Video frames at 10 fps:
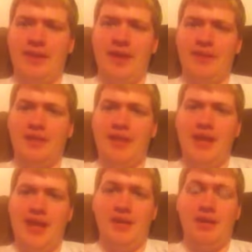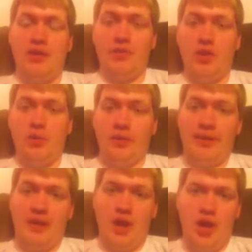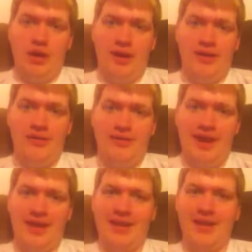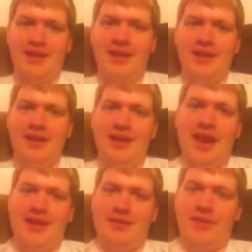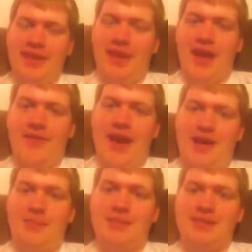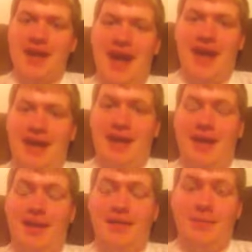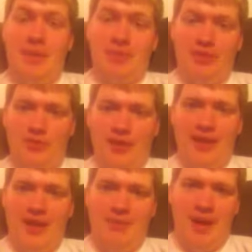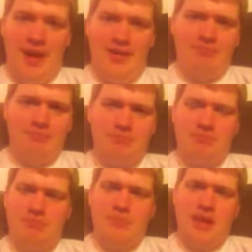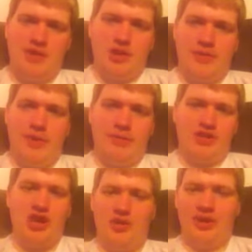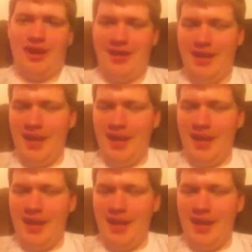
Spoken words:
that in an interview with Linkara, he said he asked if they could have Adam die in some episodes where he came back. Not sure if that was a joke or not.